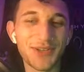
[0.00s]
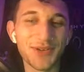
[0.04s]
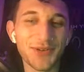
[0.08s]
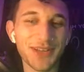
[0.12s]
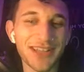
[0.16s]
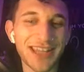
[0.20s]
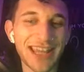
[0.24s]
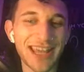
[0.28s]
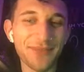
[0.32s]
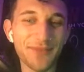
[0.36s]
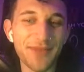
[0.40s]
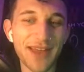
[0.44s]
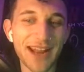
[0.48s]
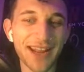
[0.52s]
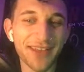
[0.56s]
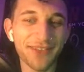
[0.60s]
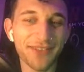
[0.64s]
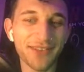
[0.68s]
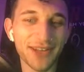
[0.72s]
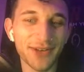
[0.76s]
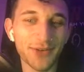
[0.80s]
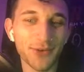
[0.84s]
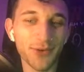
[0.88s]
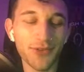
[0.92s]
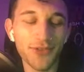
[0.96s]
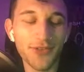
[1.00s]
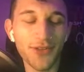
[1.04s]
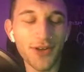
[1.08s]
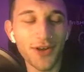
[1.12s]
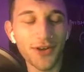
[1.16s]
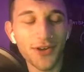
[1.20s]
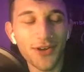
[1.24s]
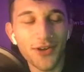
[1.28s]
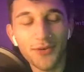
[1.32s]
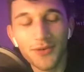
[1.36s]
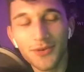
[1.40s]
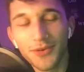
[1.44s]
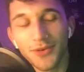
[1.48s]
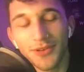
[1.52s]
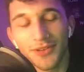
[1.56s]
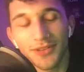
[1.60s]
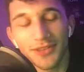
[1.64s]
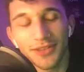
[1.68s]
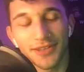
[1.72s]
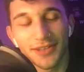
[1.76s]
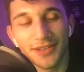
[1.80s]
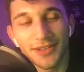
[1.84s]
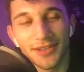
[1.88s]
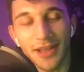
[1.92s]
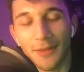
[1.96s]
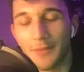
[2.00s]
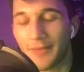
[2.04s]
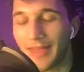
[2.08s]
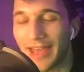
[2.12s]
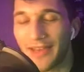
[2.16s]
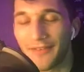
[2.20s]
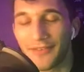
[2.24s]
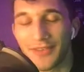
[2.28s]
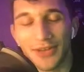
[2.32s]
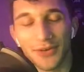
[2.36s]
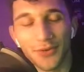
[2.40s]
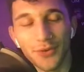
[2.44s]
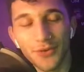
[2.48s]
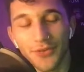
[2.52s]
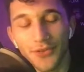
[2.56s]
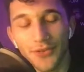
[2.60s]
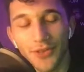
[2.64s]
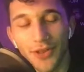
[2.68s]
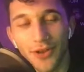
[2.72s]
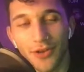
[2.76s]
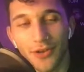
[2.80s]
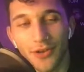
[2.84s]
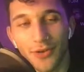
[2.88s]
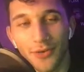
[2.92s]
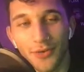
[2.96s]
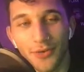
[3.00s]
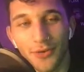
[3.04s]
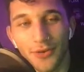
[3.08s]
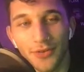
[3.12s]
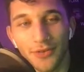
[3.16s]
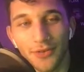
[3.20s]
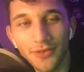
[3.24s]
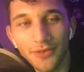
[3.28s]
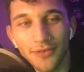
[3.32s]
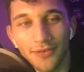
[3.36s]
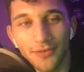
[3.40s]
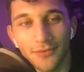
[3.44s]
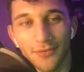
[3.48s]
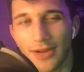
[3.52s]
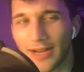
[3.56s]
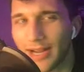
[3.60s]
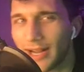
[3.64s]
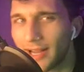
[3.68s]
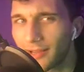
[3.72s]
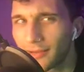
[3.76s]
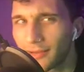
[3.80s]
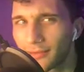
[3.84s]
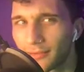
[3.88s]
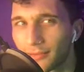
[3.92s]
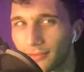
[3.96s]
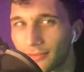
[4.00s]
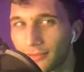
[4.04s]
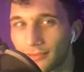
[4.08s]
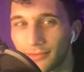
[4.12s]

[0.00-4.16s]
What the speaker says: Do you want to keep the NFC North talk going on? I mean, the AFC North talk going on. Why not?